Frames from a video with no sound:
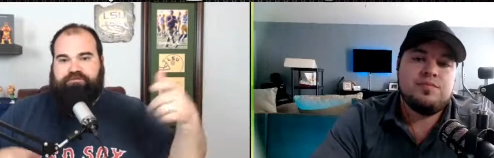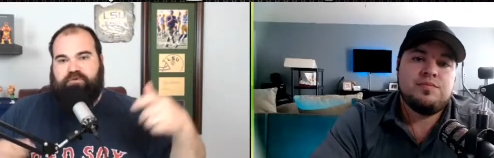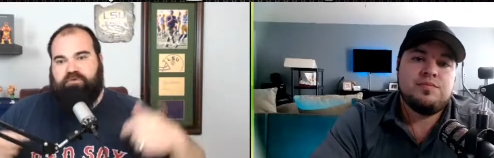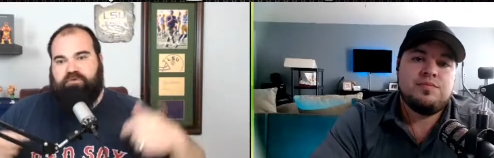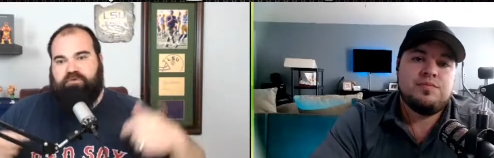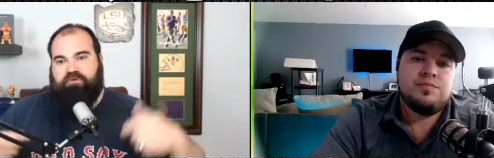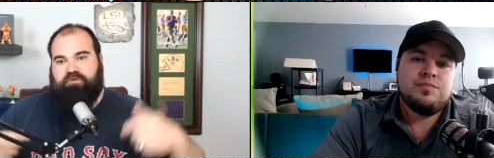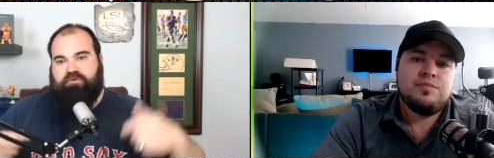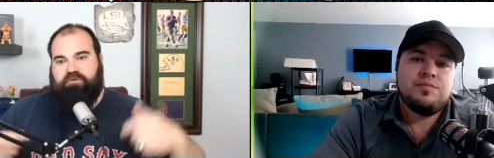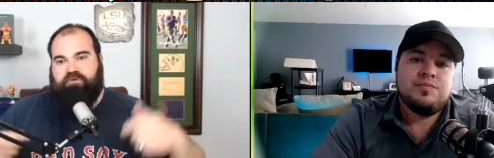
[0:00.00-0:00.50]

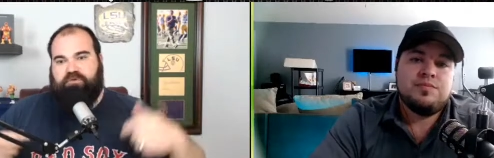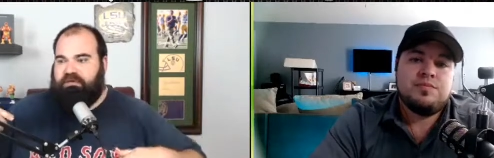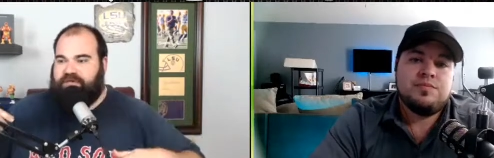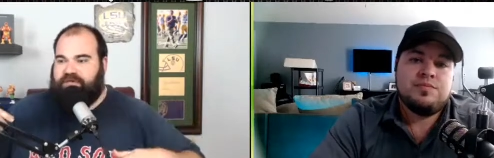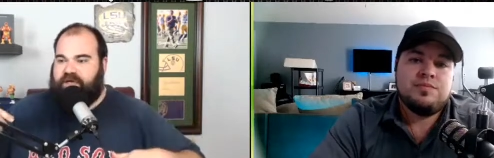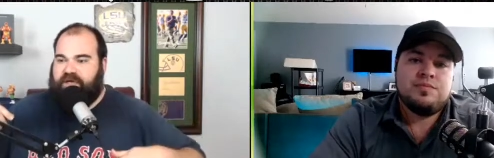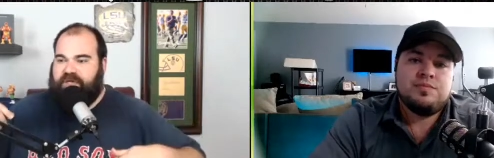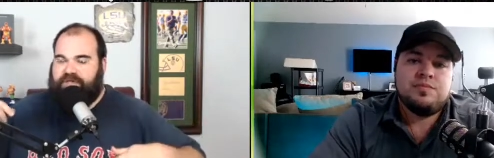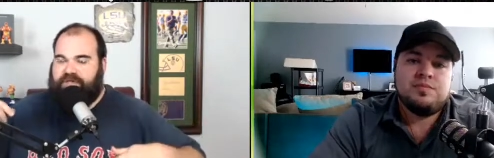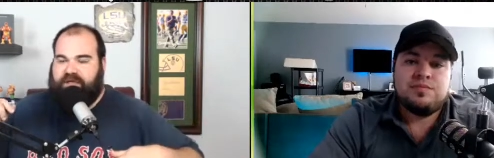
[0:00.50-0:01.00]
Speaker 1: get the
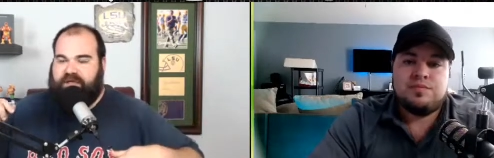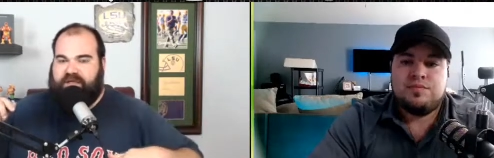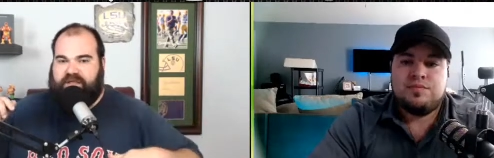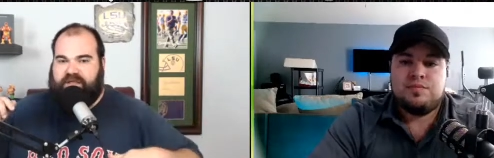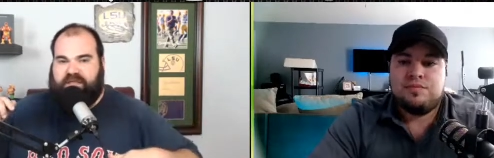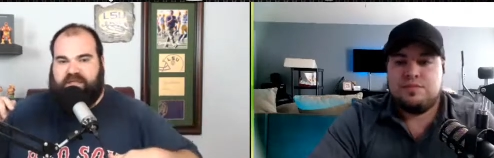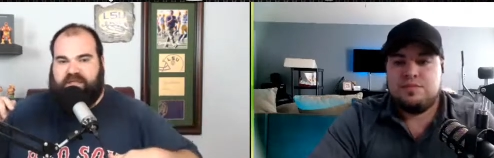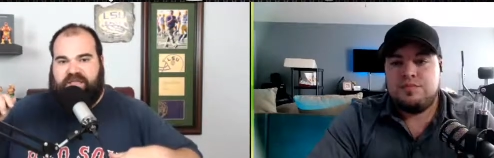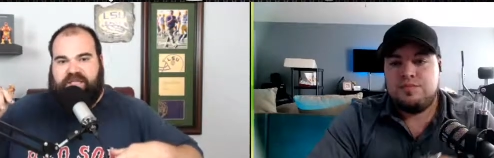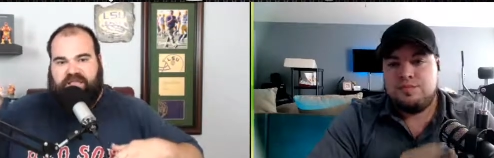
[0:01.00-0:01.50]
the the,
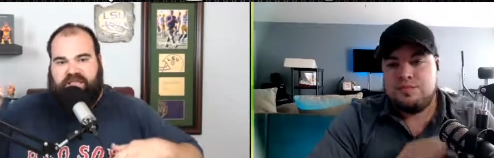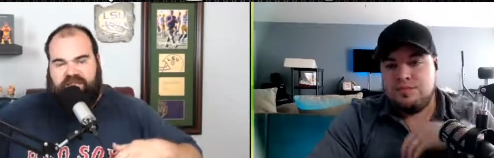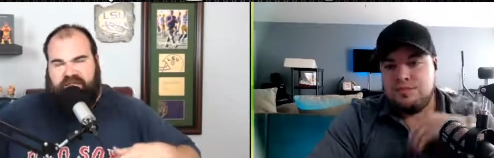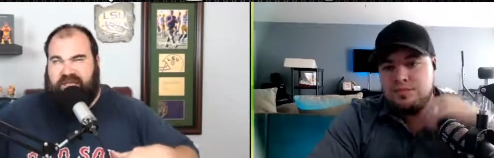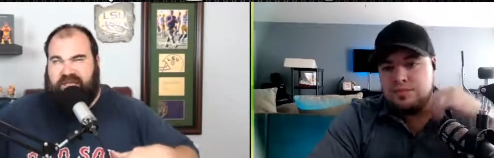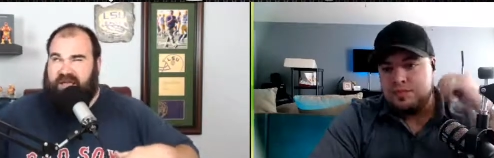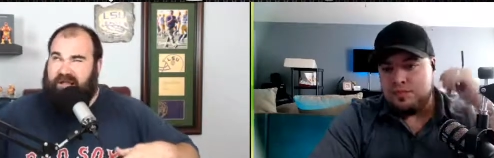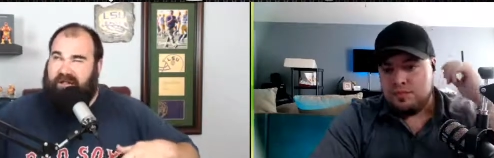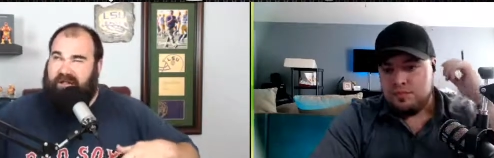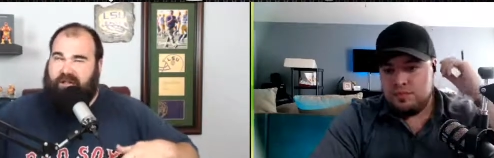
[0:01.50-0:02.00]
the Kenny
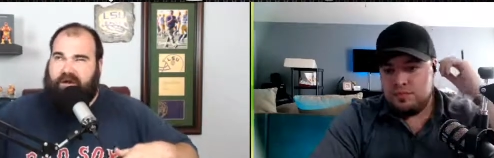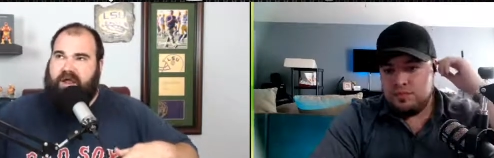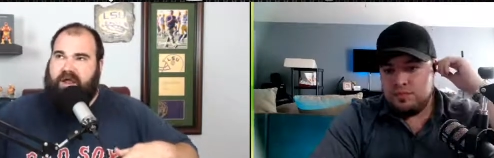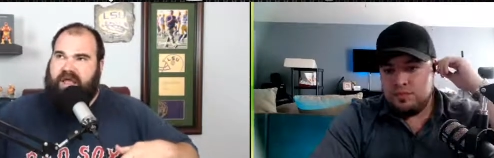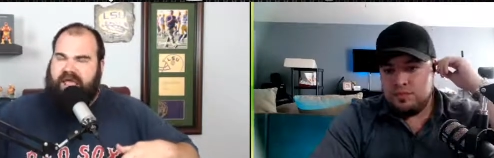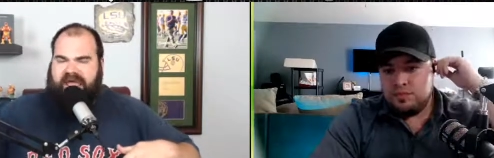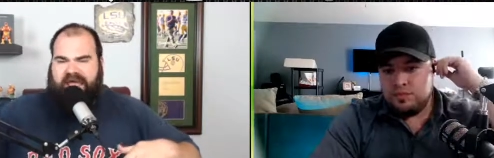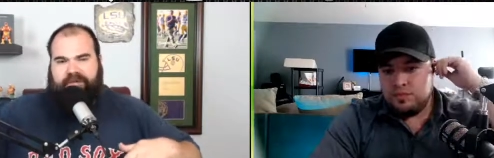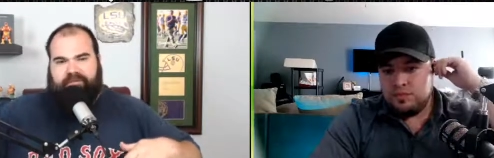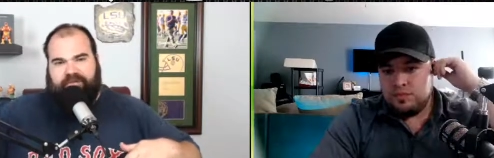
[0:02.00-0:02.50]
Hill or
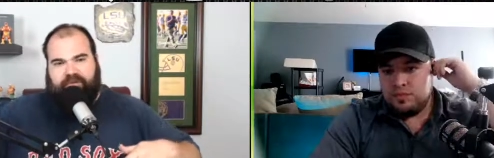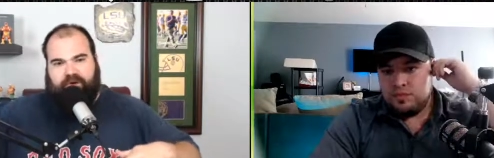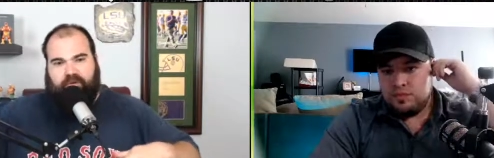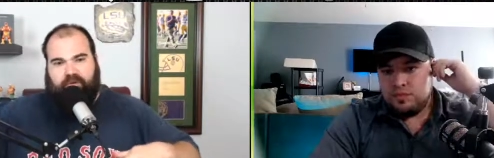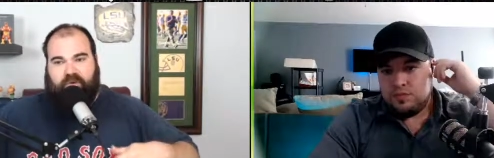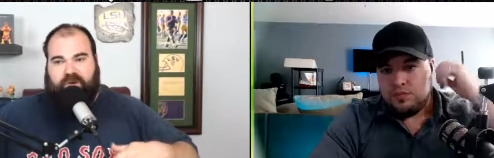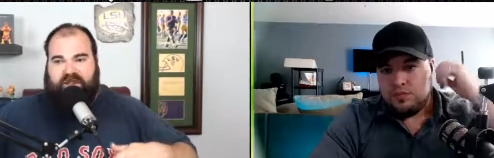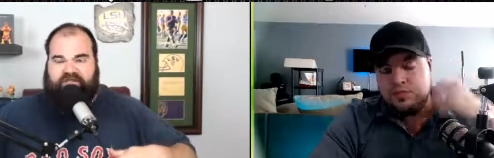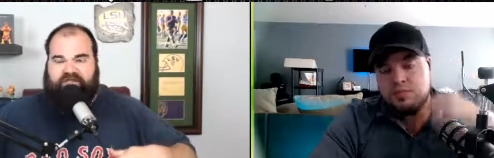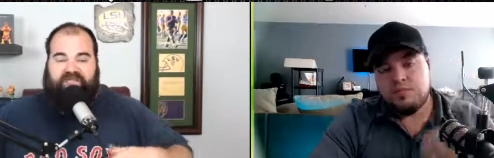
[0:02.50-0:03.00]
Hamlin or
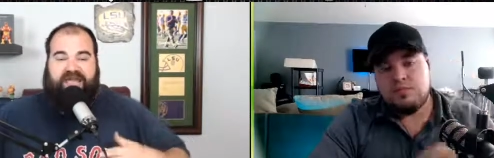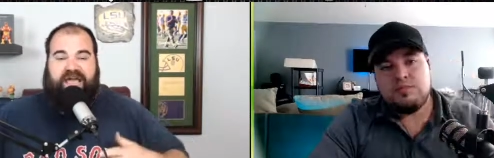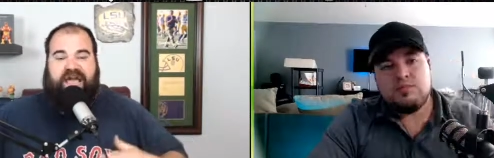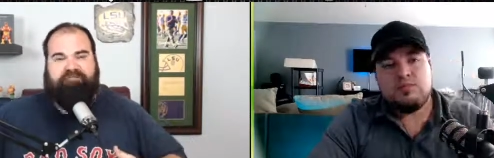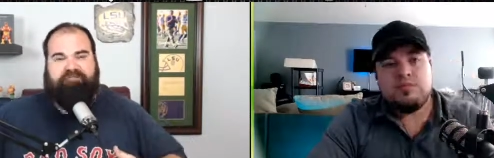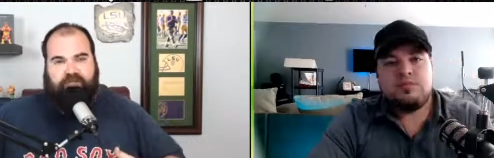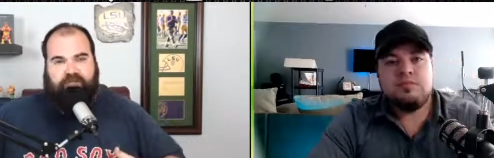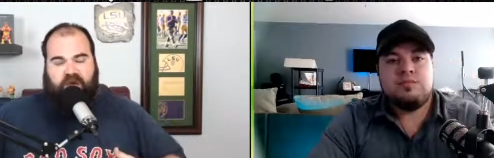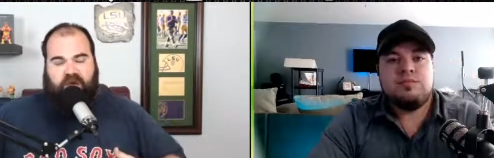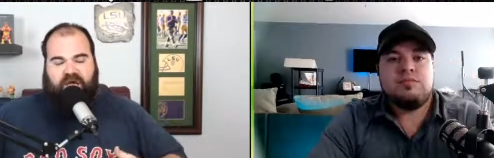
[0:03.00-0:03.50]
whatever, the guy
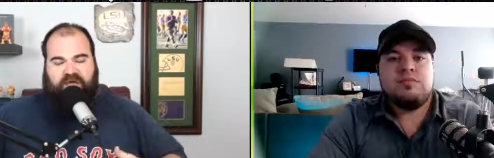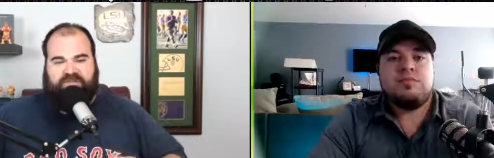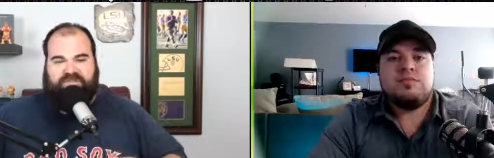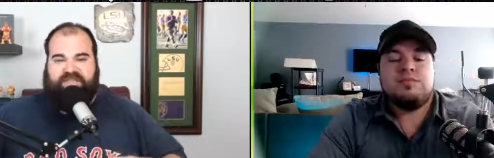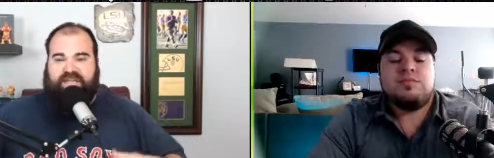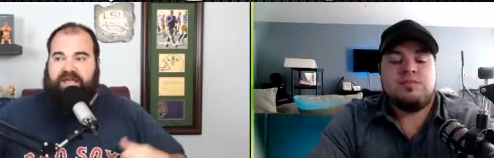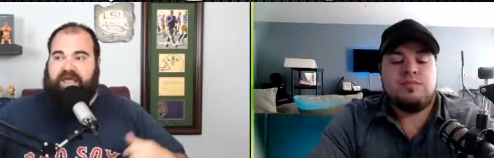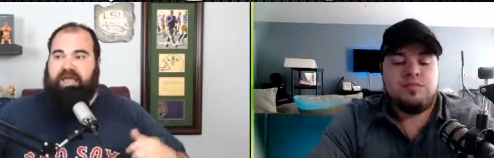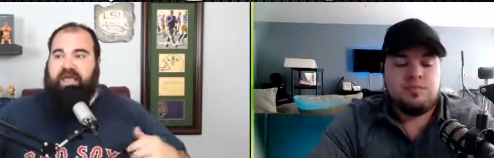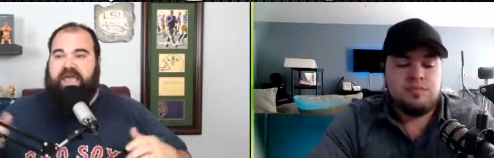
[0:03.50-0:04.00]
from Ohio
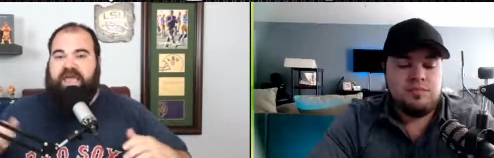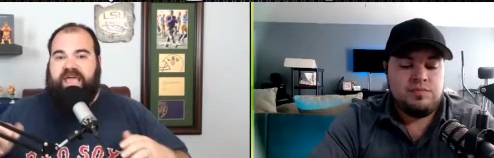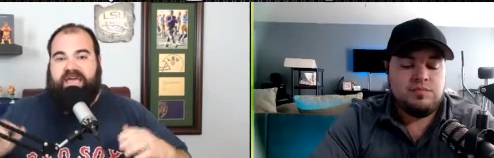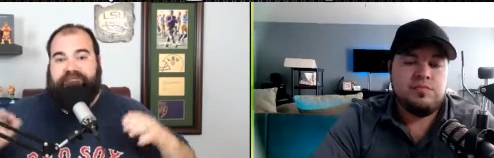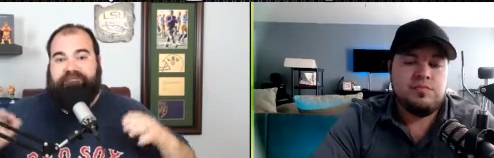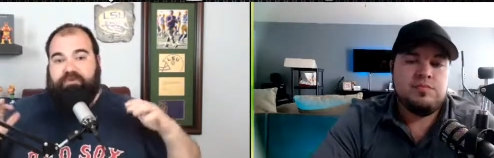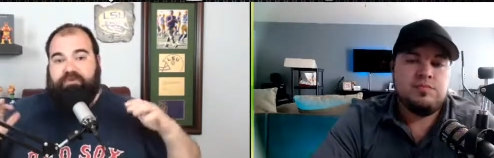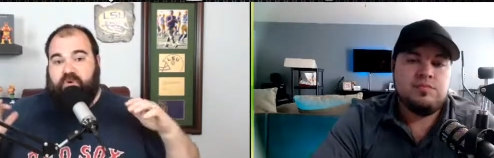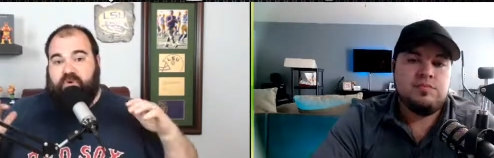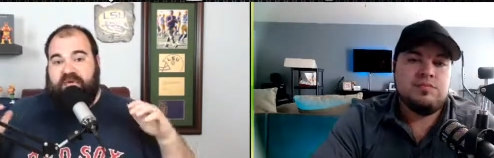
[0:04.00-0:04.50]
State,
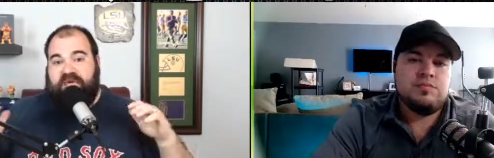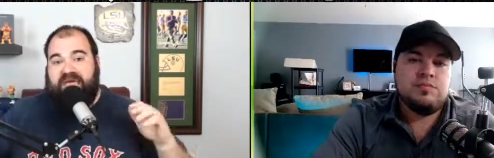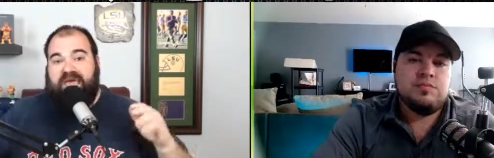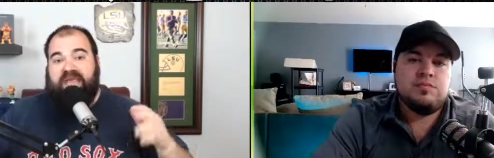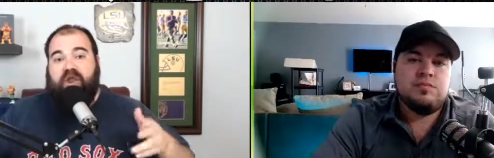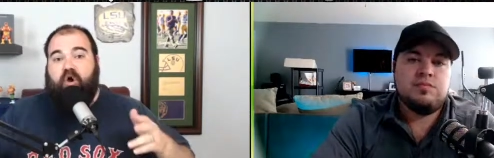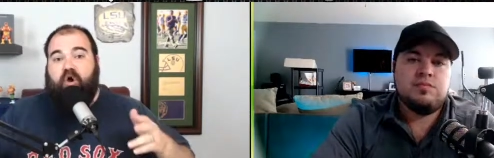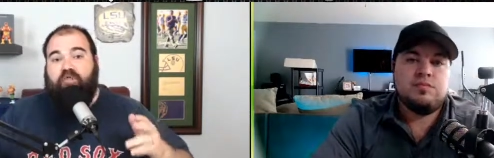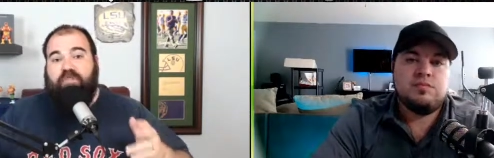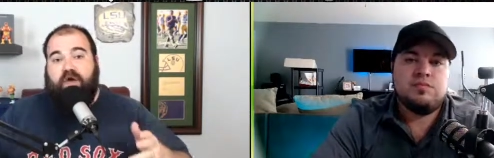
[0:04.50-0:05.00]
if you hit
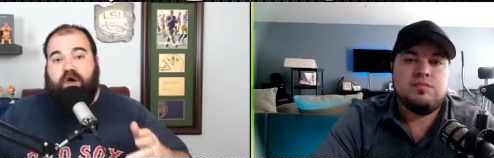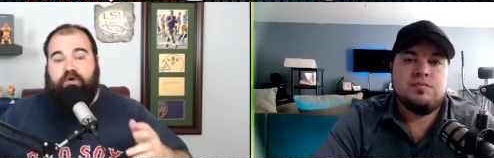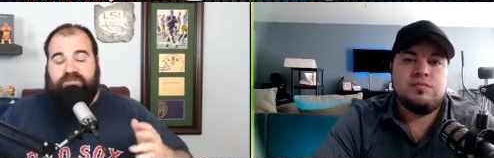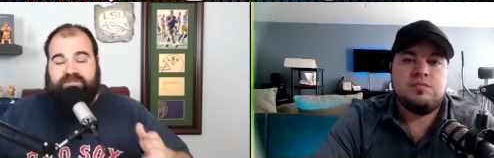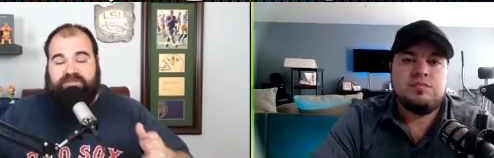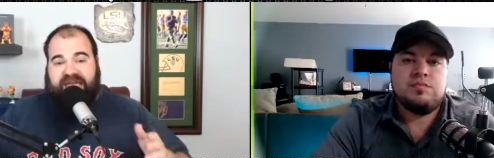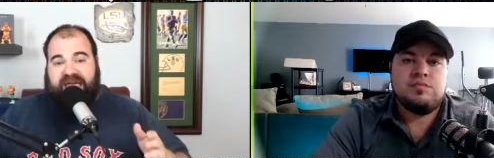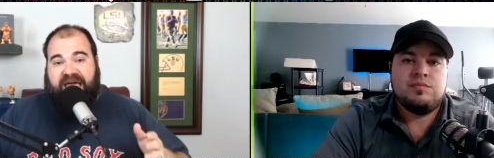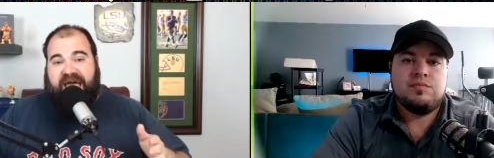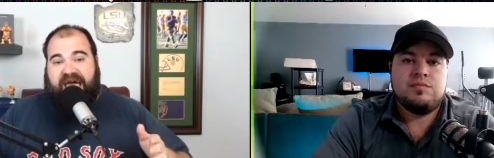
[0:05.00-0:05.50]
on
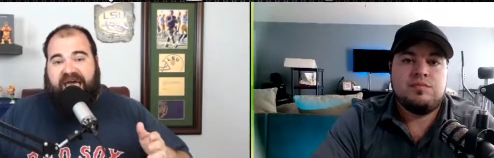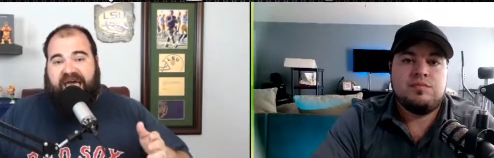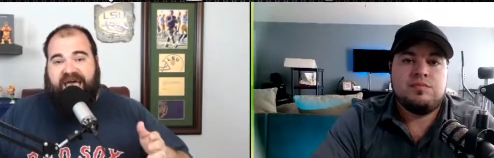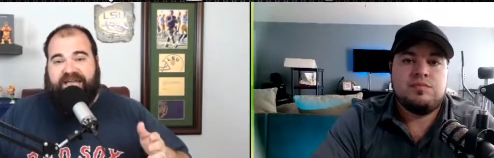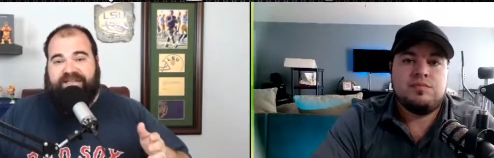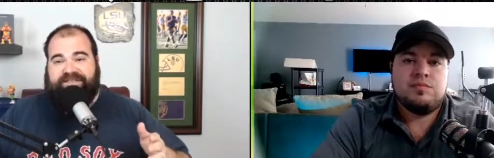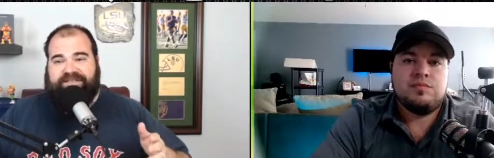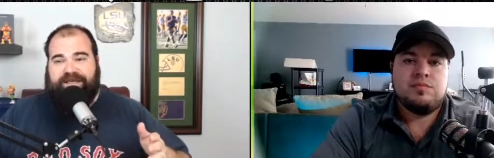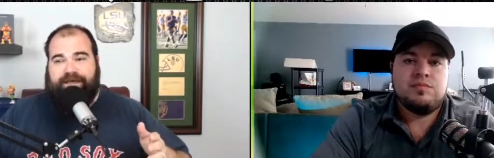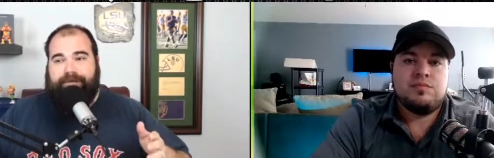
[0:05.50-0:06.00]
those
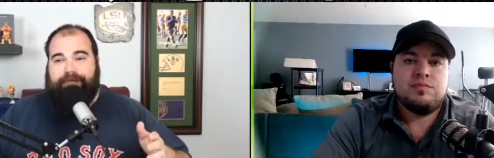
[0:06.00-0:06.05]
guys,